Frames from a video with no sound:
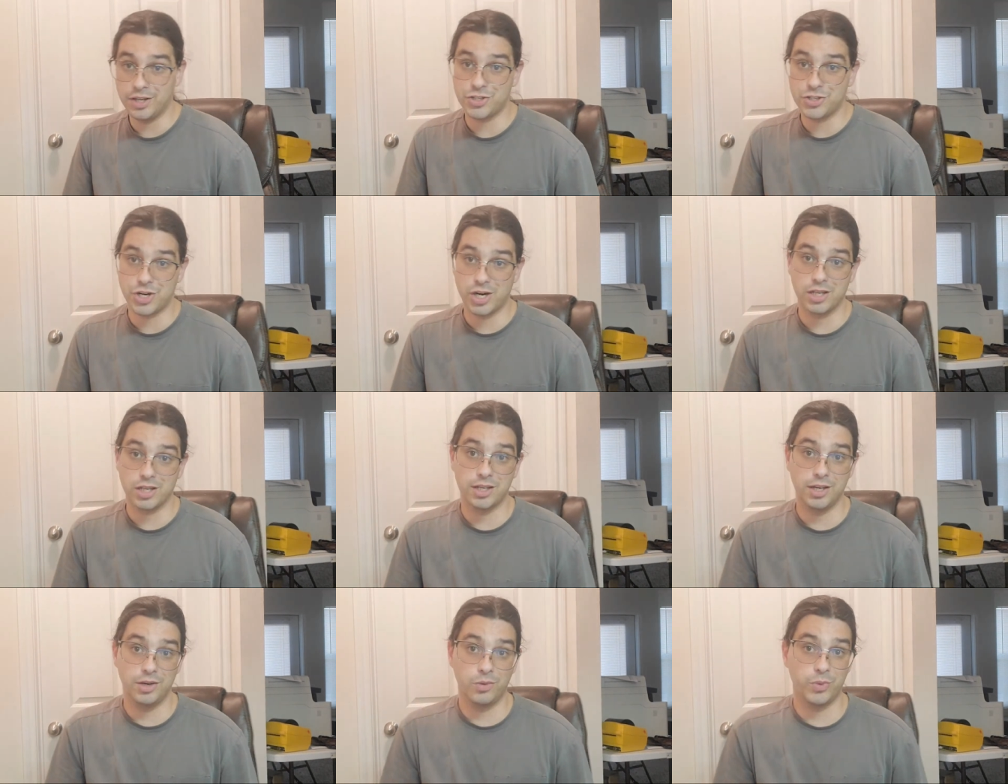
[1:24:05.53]

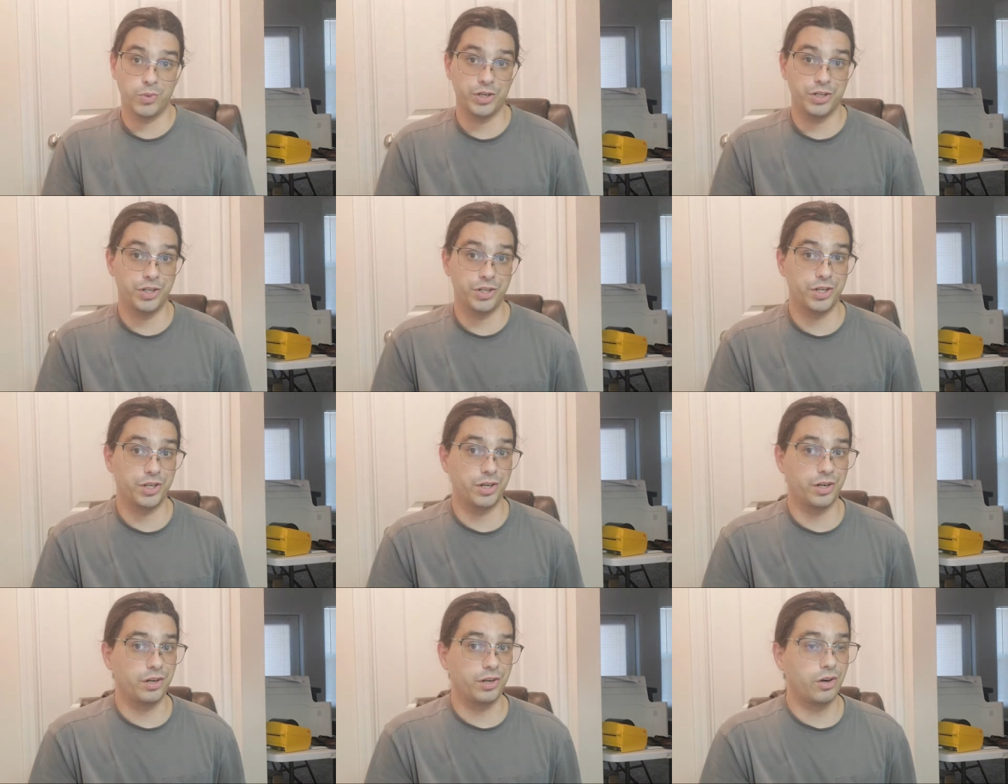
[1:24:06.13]
trucking where
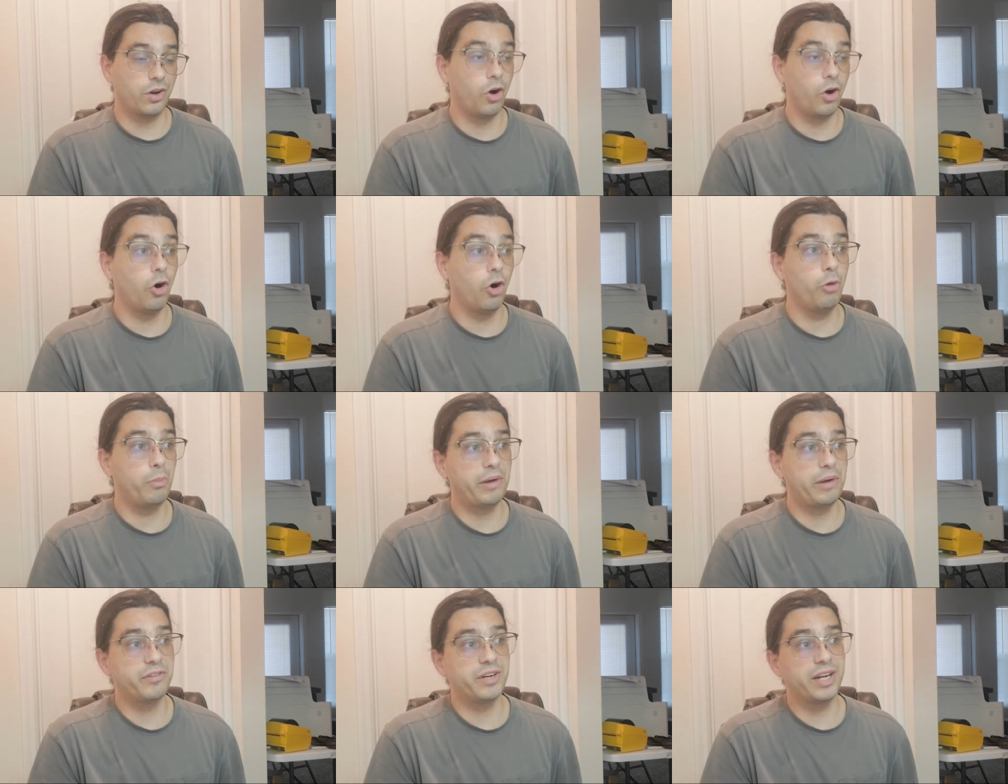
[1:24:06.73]
you're
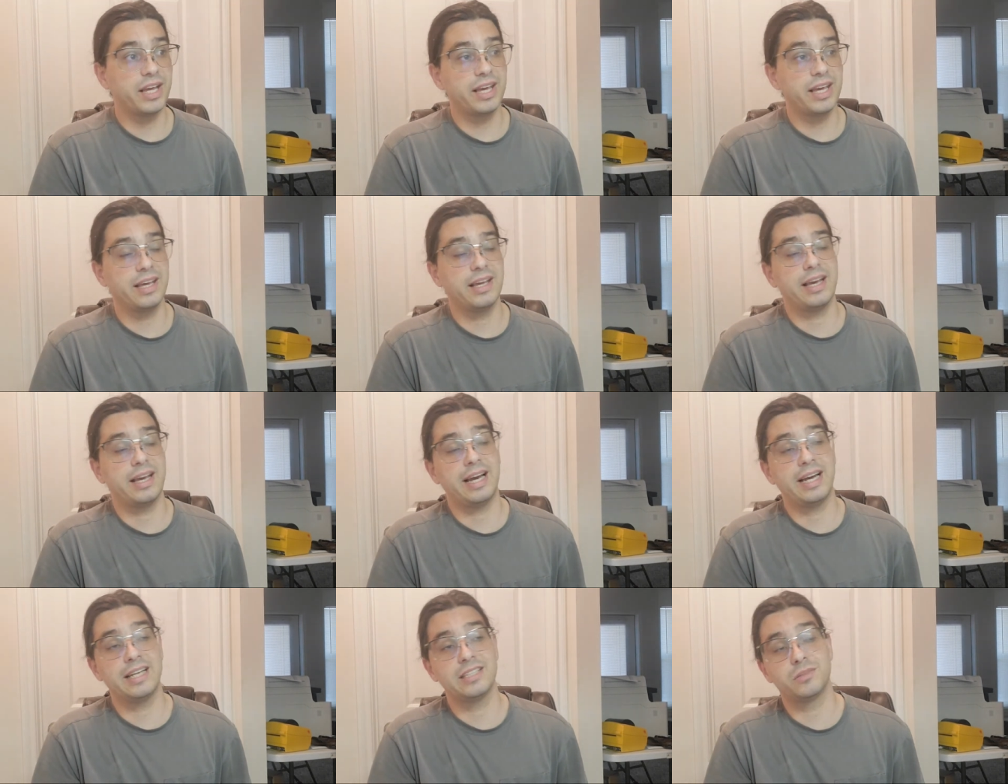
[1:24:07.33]
home every day
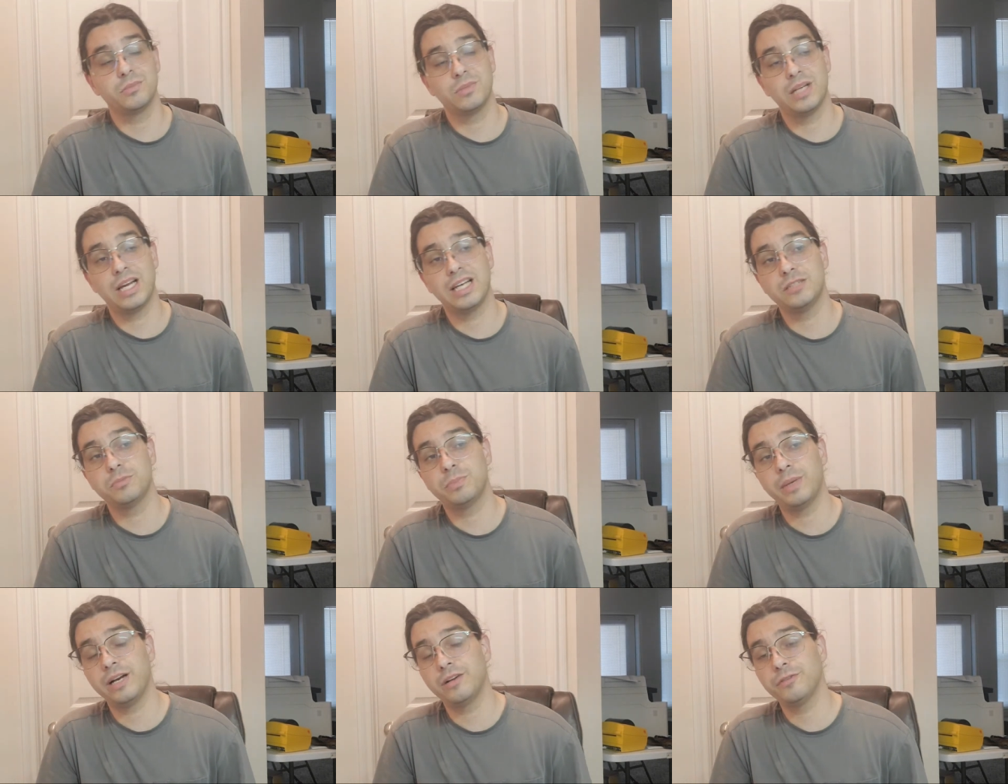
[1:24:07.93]
has some nice
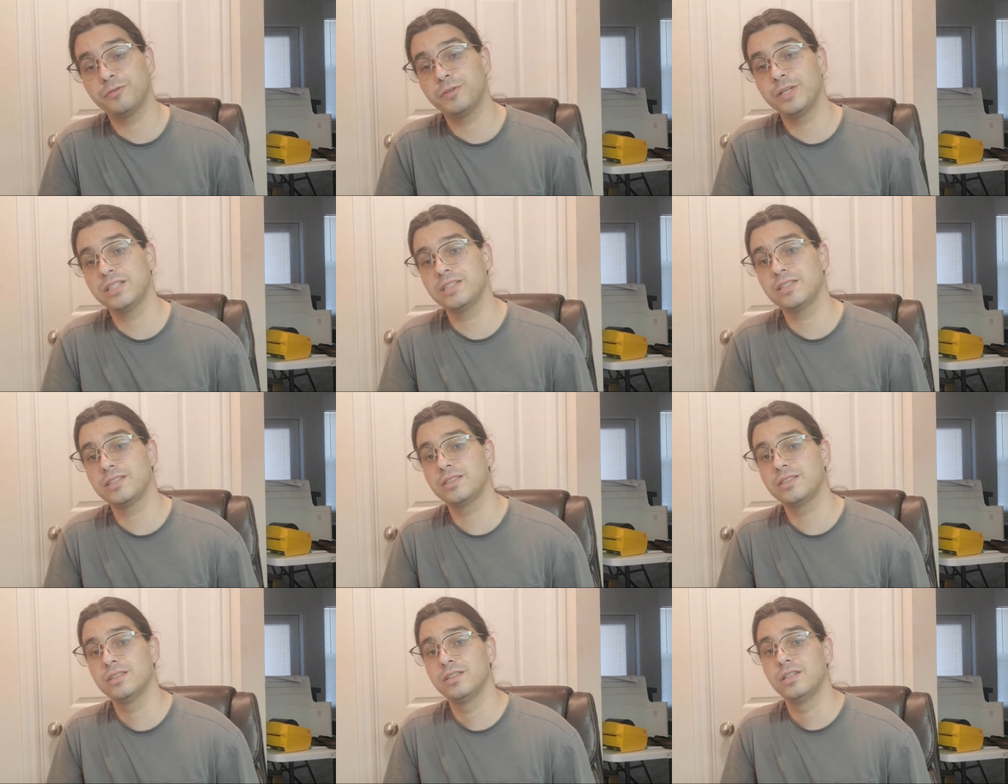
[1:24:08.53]

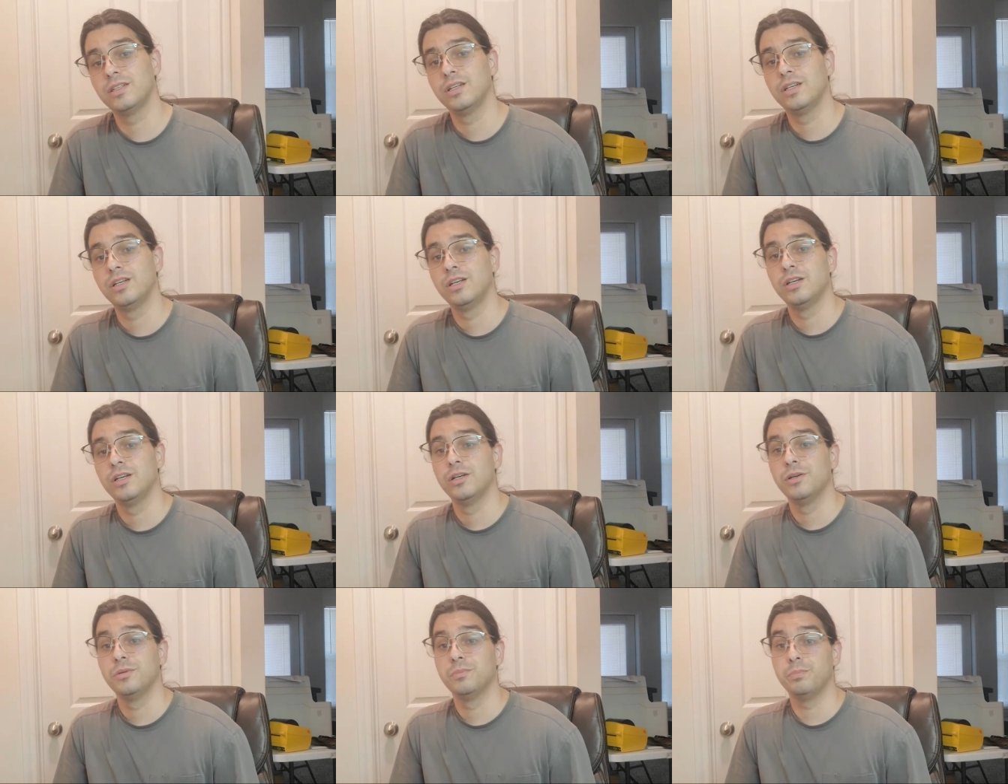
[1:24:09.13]
benefits.
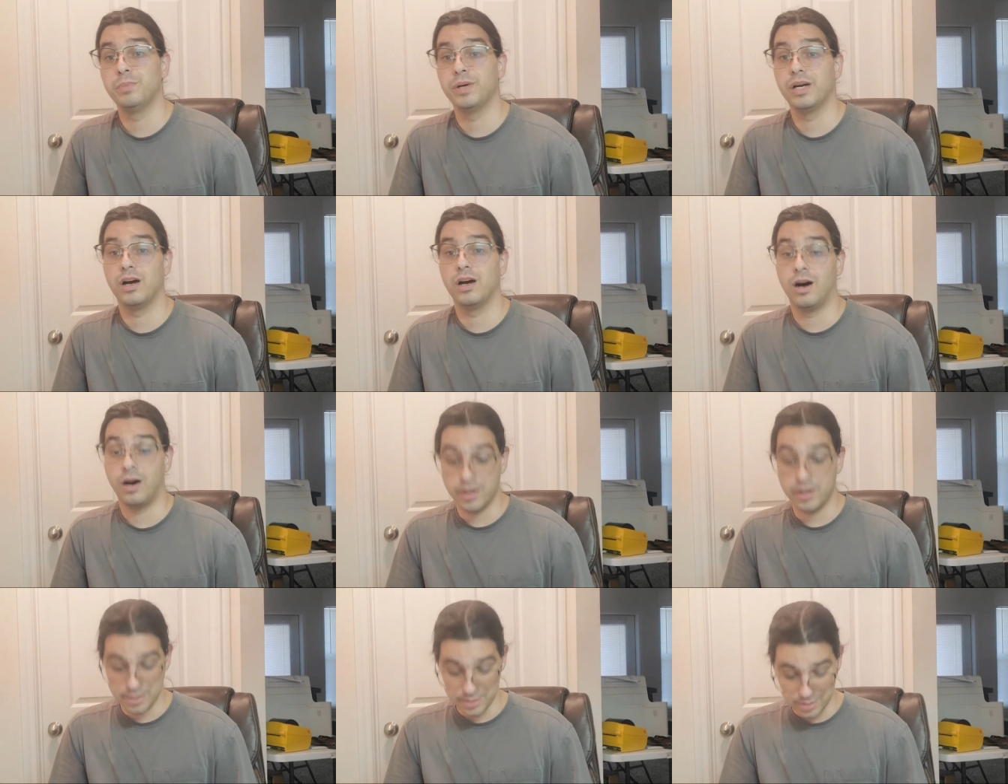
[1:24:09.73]
But
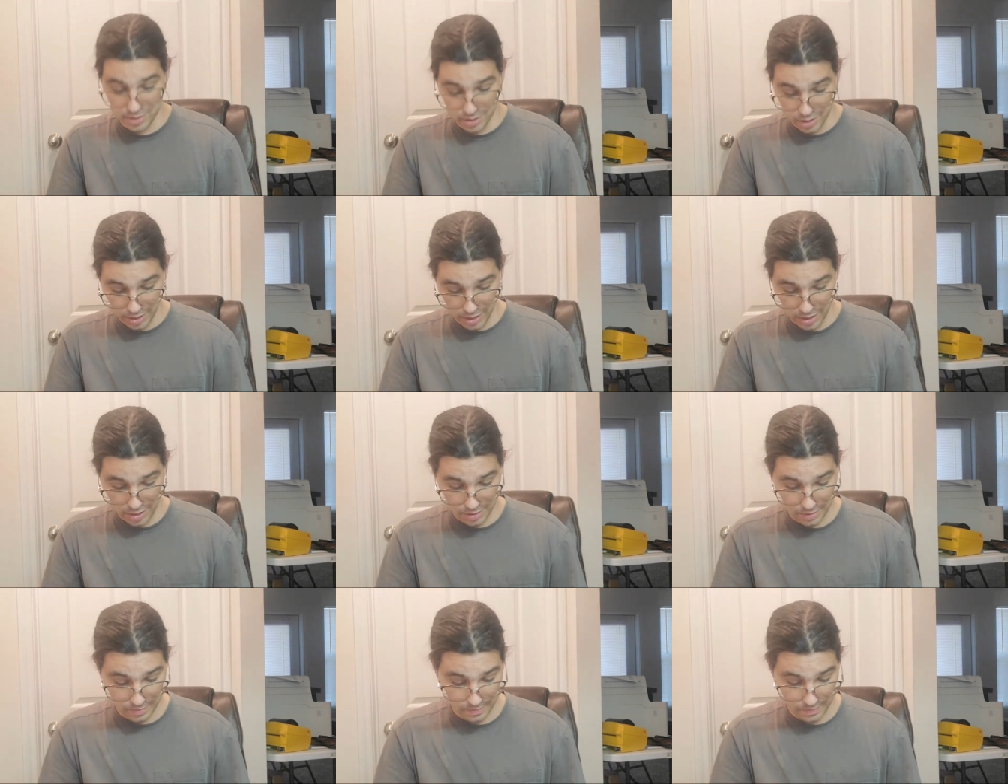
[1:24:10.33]
honestly,